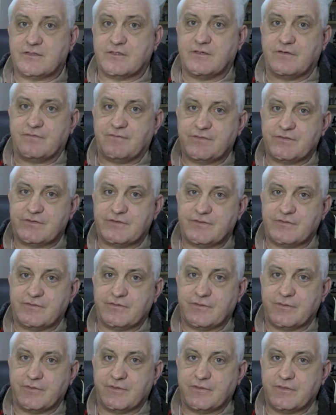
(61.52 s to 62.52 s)
got the officer to
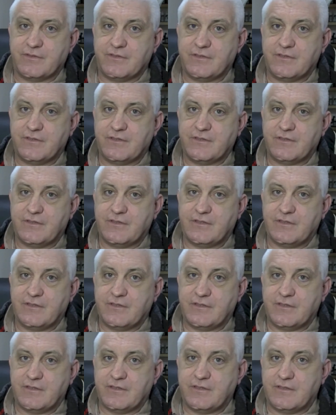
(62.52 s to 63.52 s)
do.
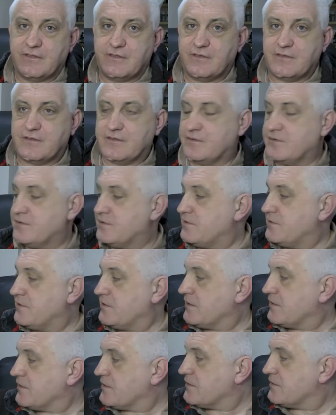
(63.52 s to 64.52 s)

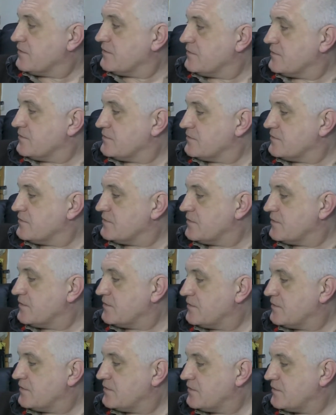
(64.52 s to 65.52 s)
And
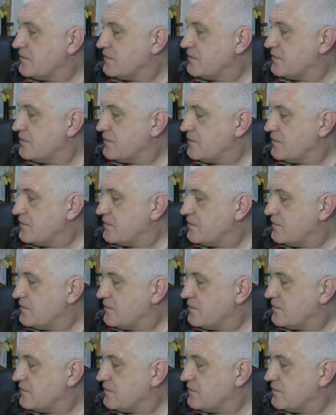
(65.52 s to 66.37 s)
the